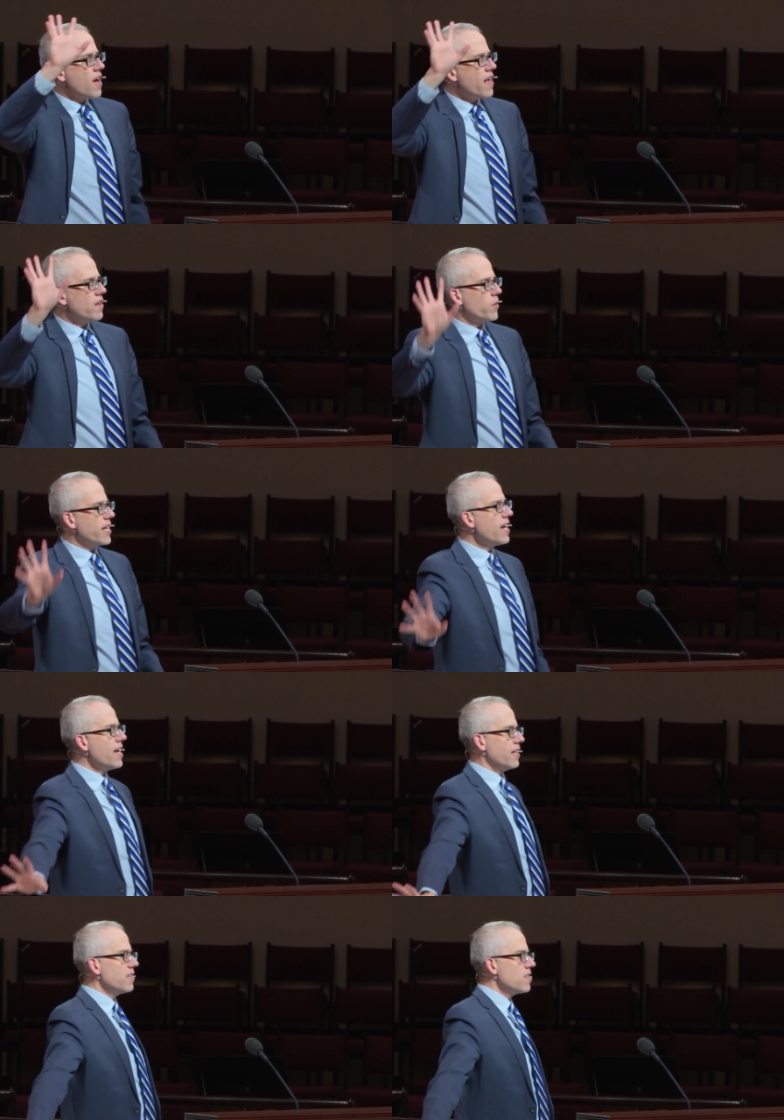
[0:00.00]
And then we
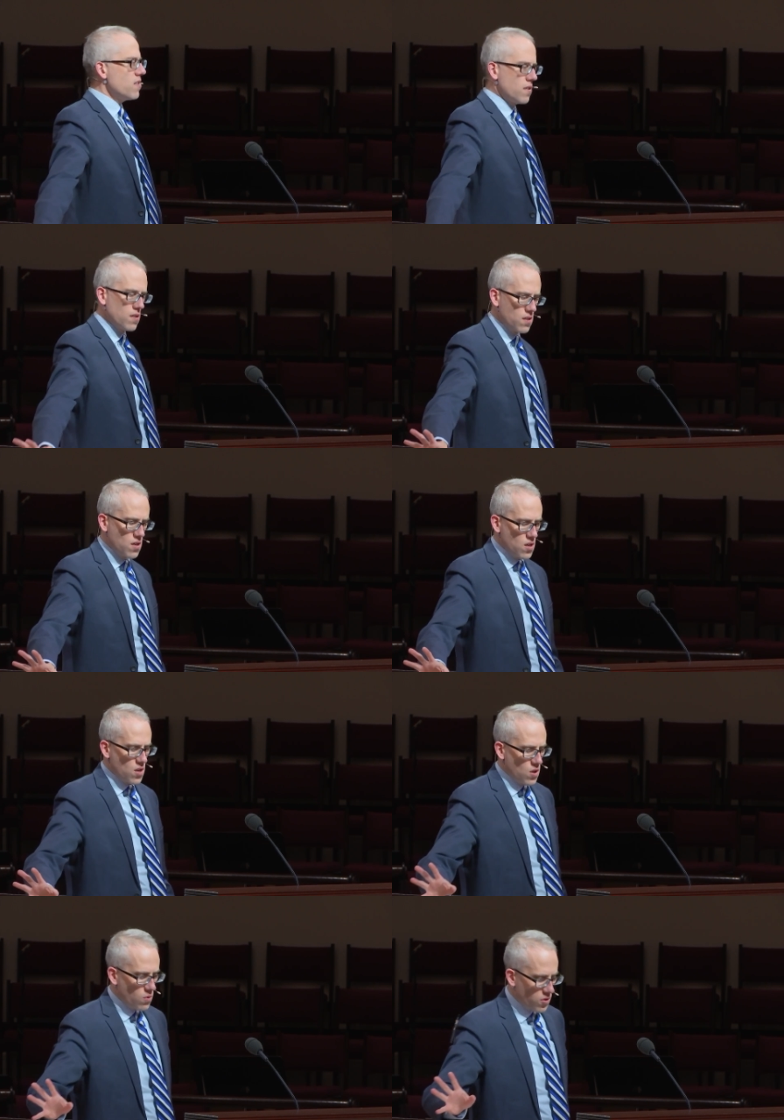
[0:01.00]
end
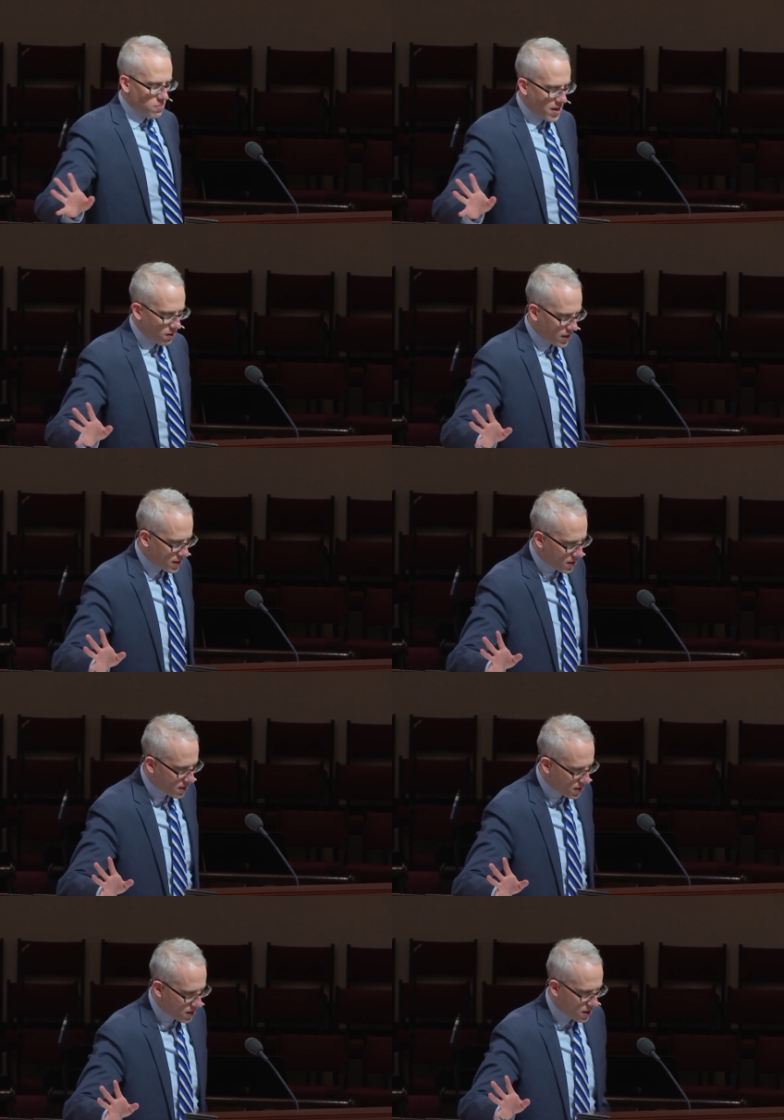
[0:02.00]
with Mary
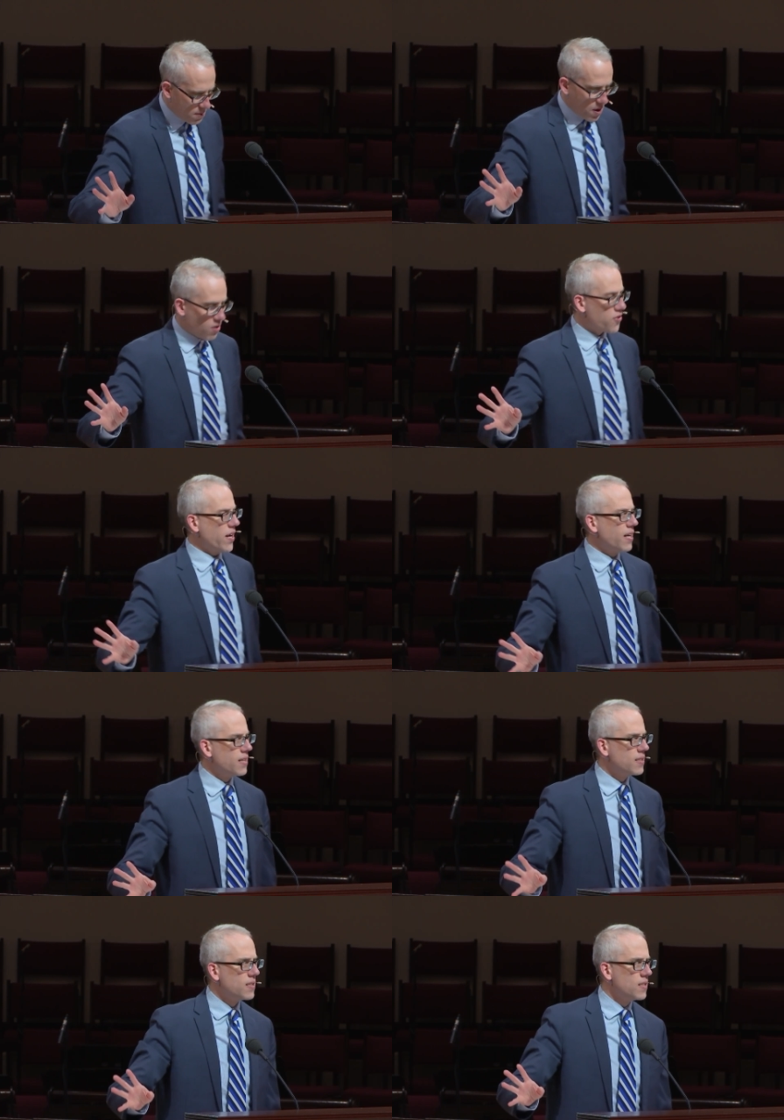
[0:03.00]
and Martha.
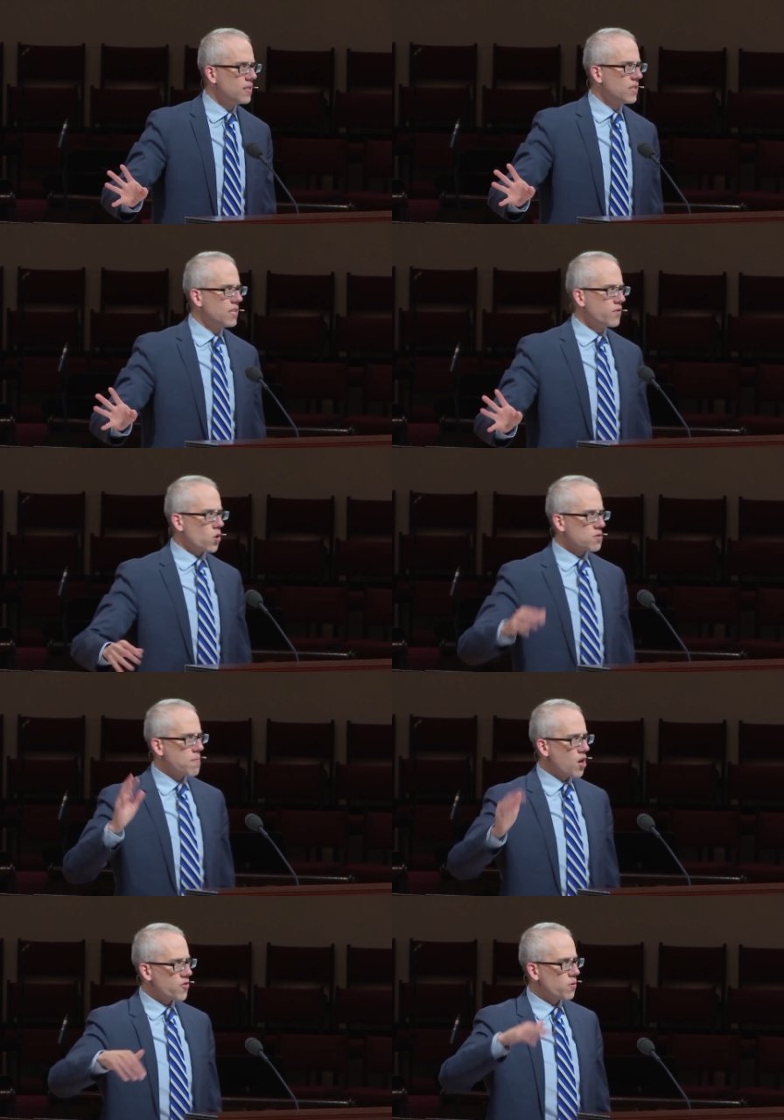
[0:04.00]
Of course,
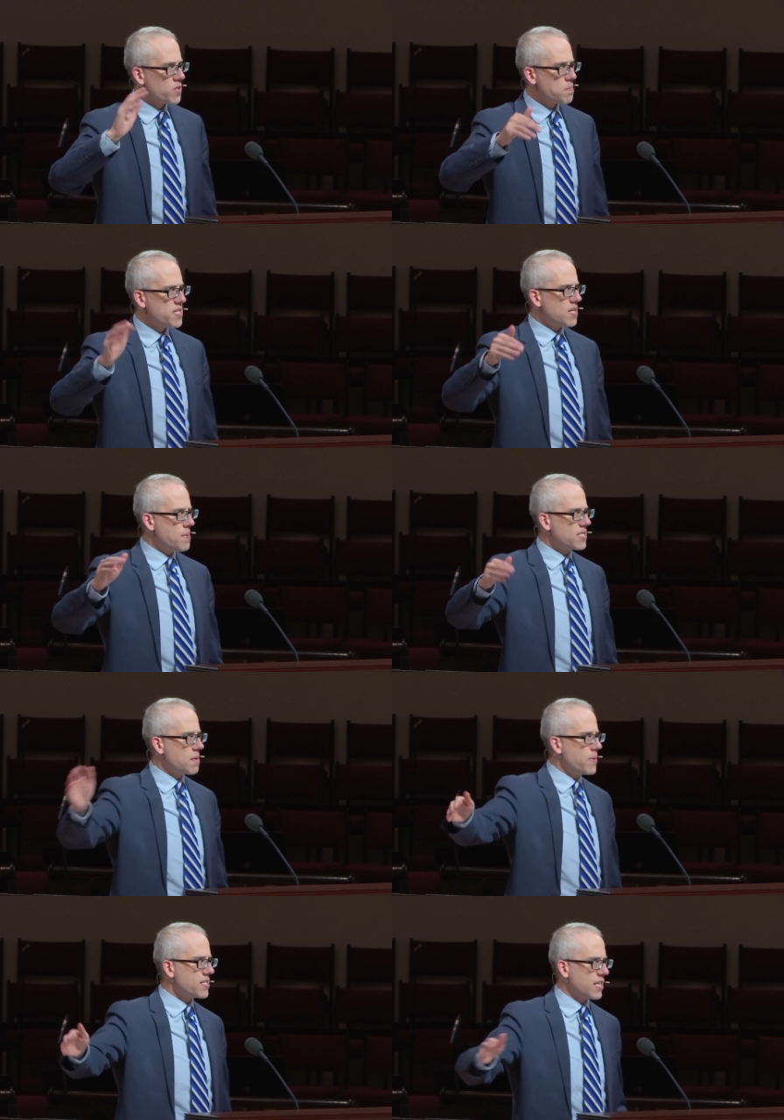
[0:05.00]
Martha was busy,
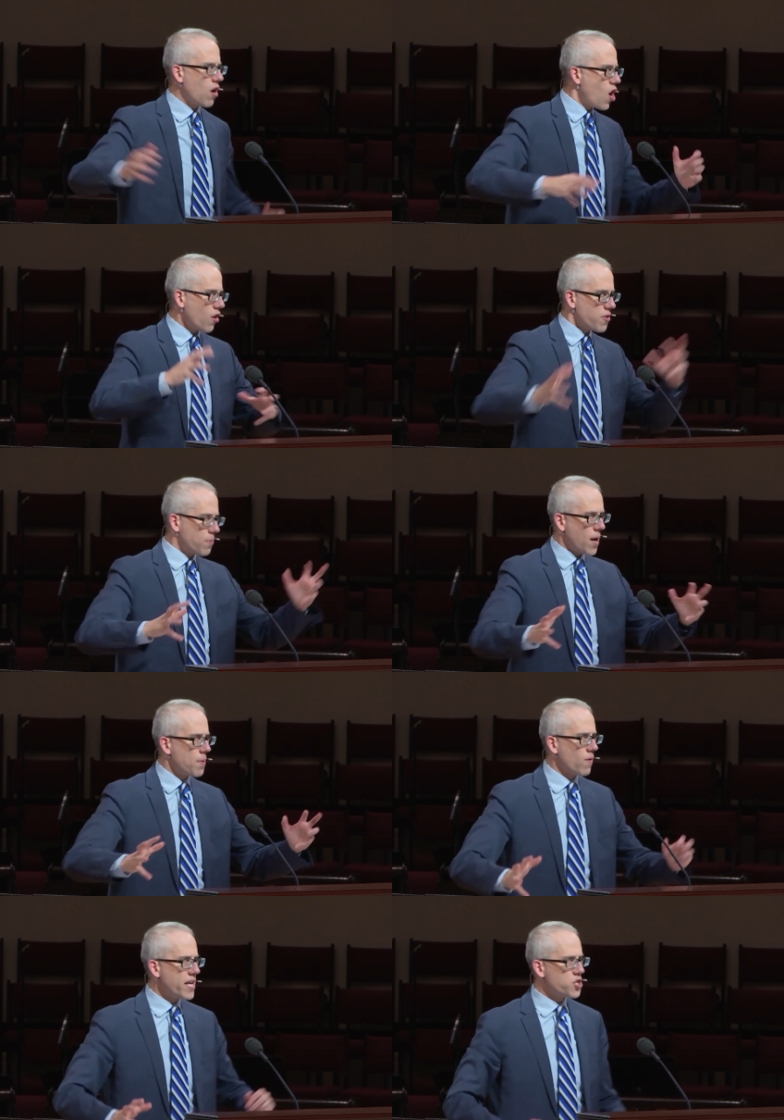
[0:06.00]
busy, busy, all the
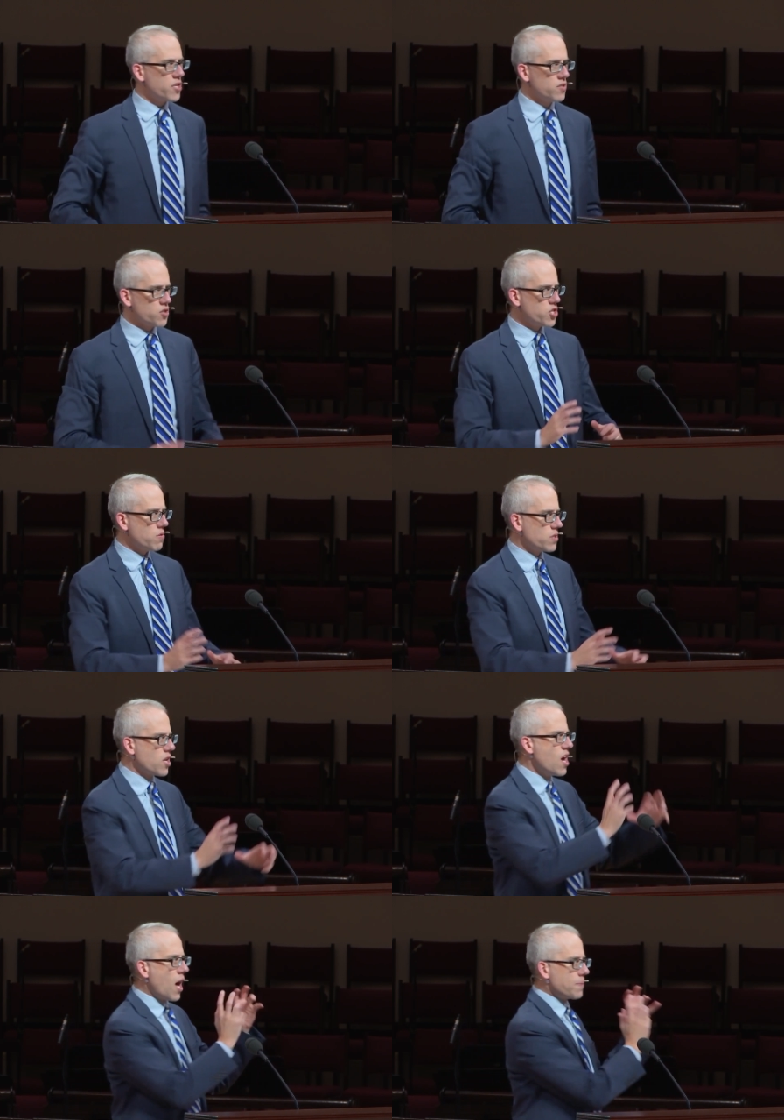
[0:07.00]
preparations, and she was
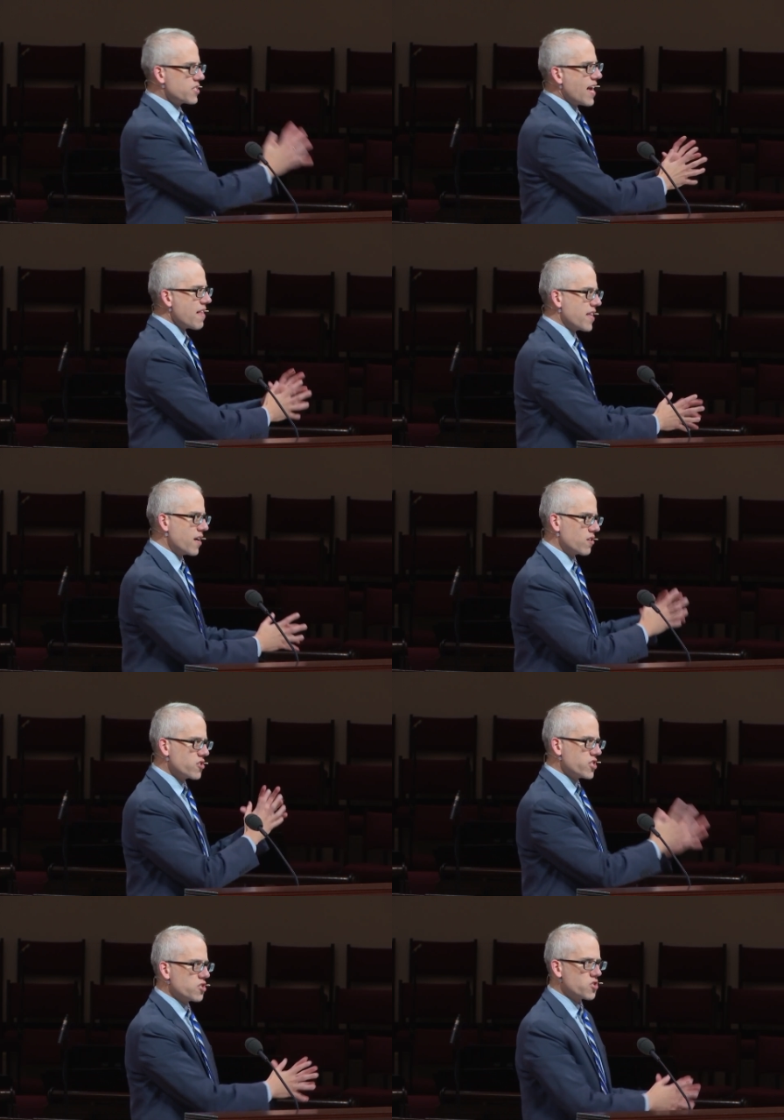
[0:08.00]
upset that her
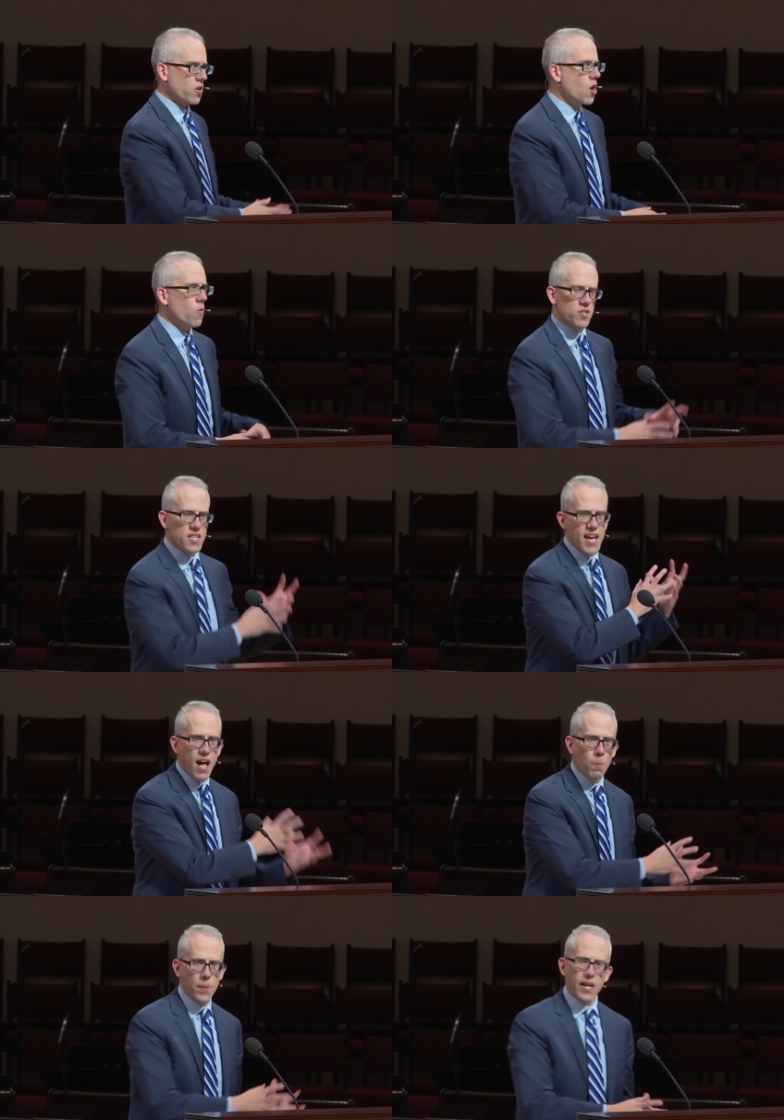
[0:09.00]
sister wasn't
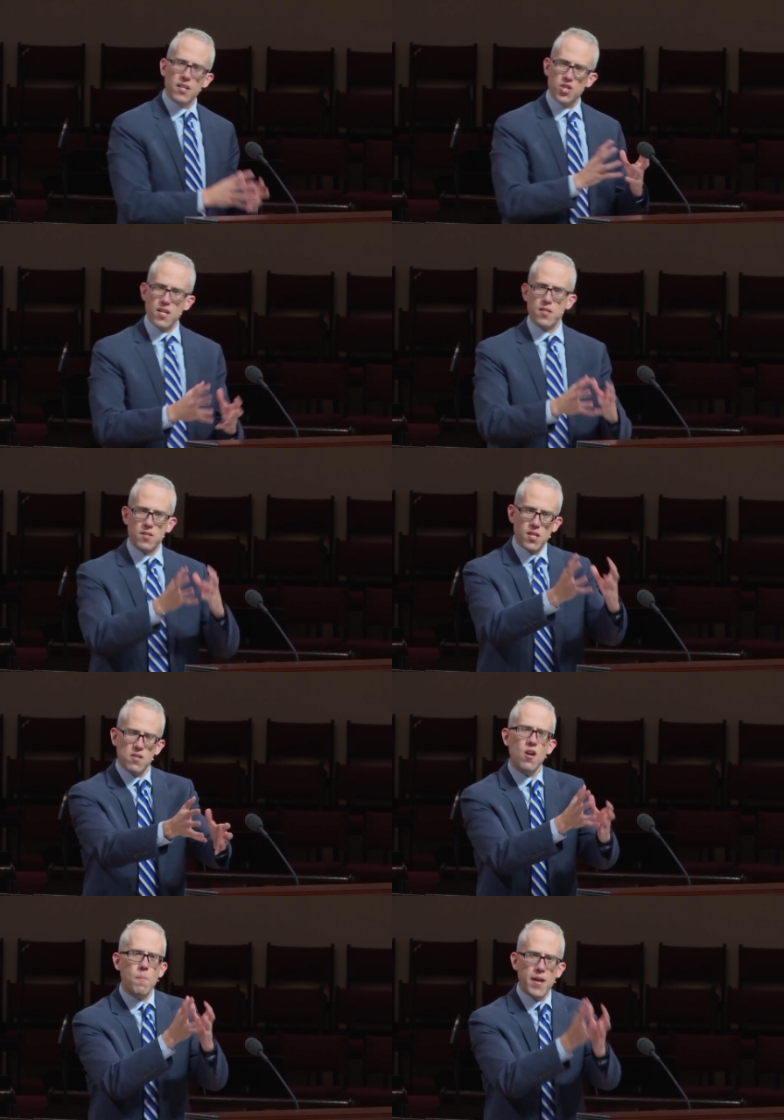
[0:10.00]
helping. And Jesus
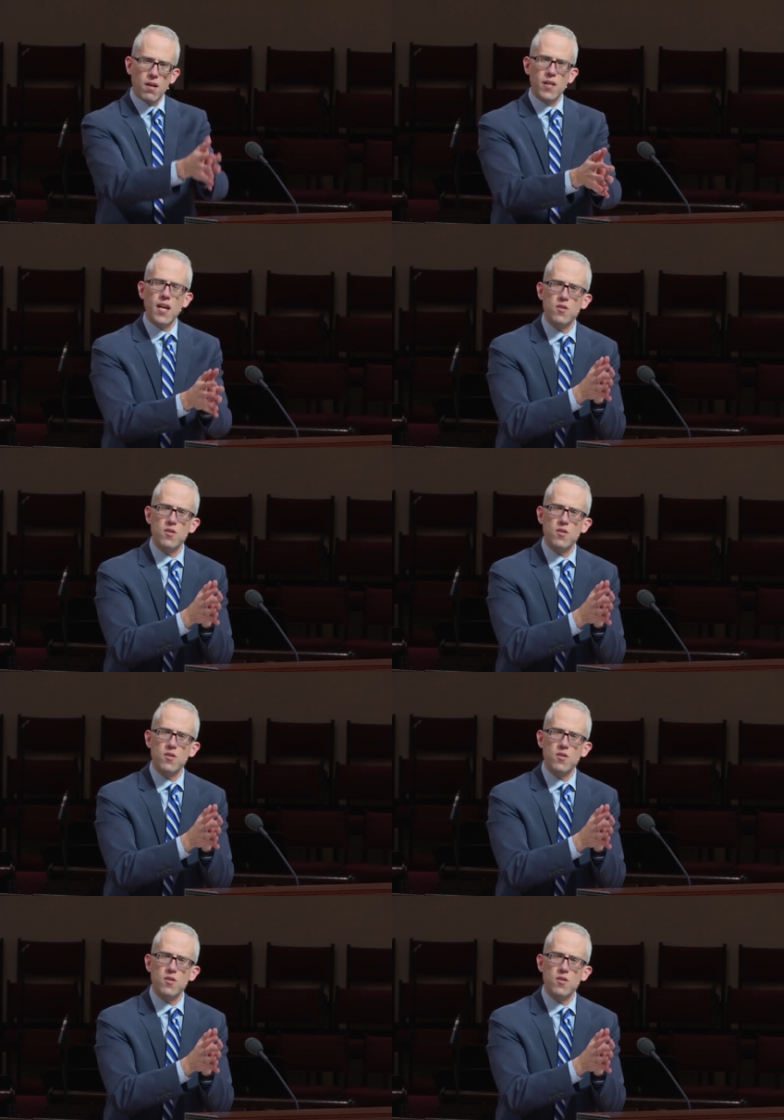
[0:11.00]
said, No, Mary